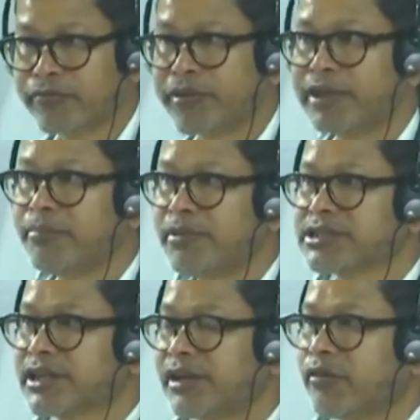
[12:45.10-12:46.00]
India
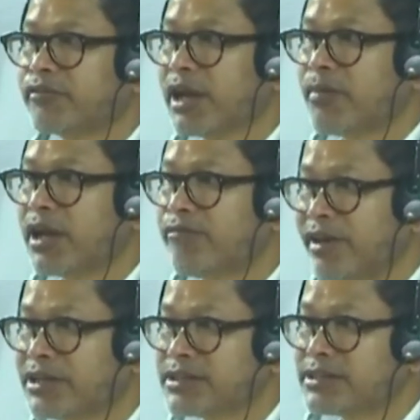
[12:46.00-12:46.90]
Ministry of Tribal
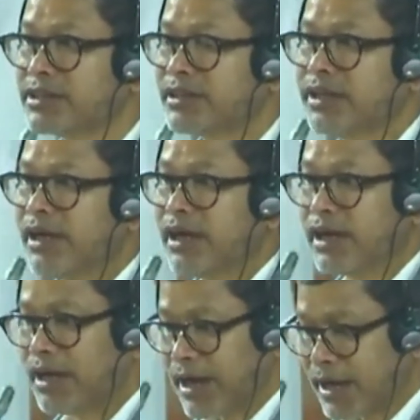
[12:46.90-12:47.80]
Affairs,
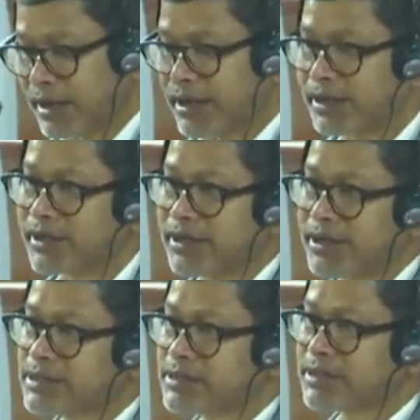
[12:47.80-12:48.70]
areca nut
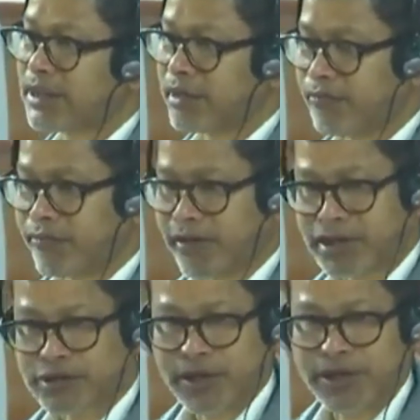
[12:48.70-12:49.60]
is
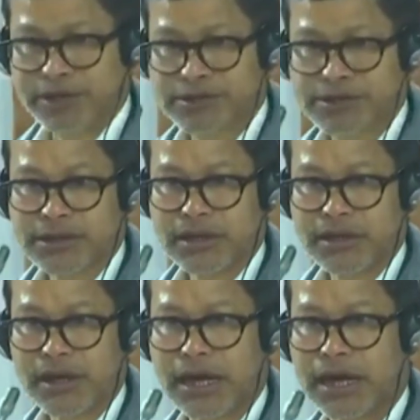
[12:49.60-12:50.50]
forest produce,
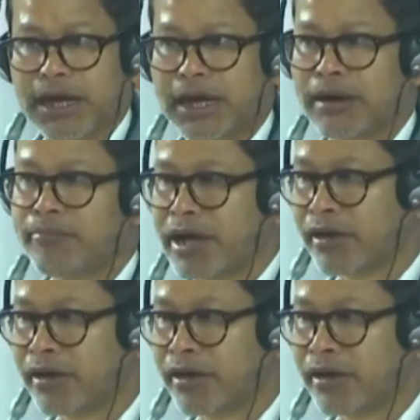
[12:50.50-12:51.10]
minor